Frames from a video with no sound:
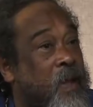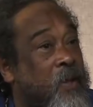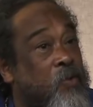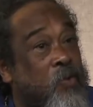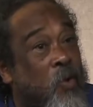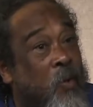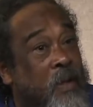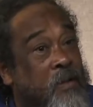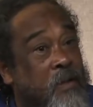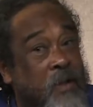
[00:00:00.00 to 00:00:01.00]
And you know
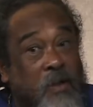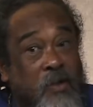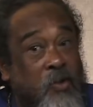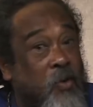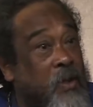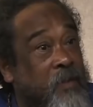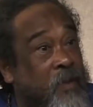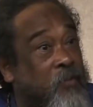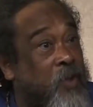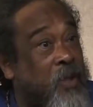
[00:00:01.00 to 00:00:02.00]
what? You don't
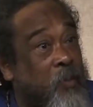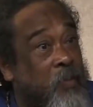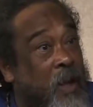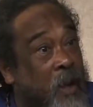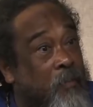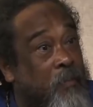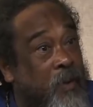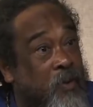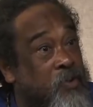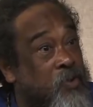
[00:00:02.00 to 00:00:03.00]
even have to keep it up
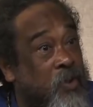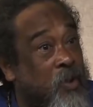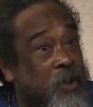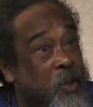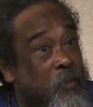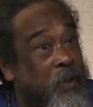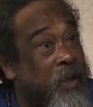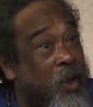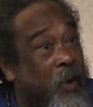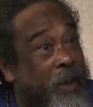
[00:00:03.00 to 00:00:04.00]
because you're not keeping
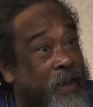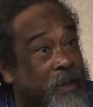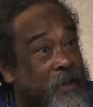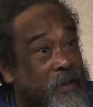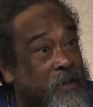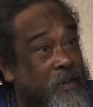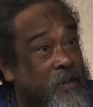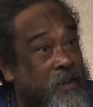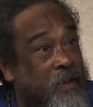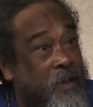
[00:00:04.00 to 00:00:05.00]
it going.
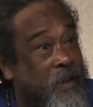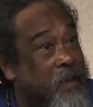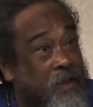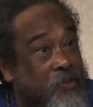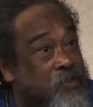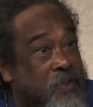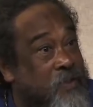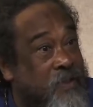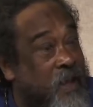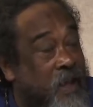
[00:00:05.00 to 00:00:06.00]
It is
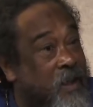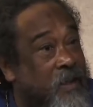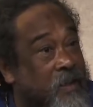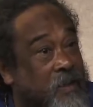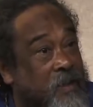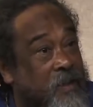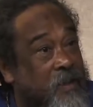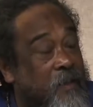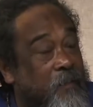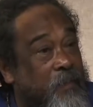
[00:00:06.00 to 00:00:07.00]
just there.
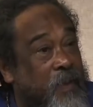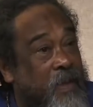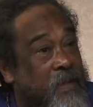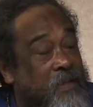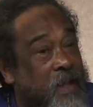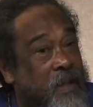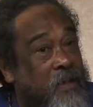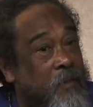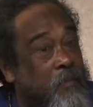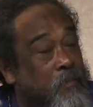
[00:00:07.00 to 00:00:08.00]
It is
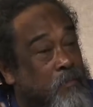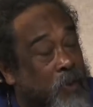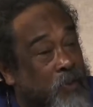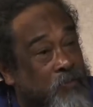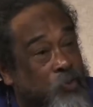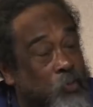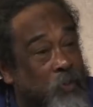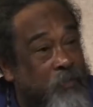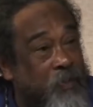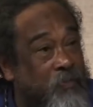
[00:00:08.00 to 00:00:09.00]
like the perfume
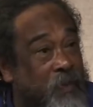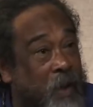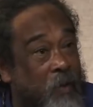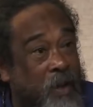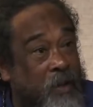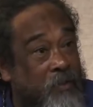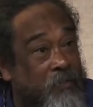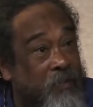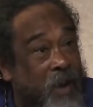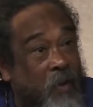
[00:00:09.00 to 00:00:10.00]
of the flower and the
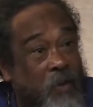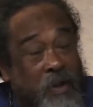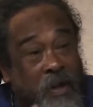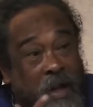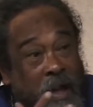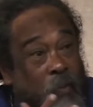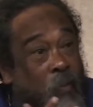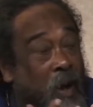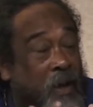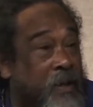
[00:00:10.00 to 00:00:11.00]
flower, they're like
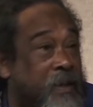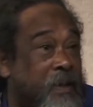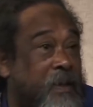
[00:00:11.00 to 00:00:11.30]
one.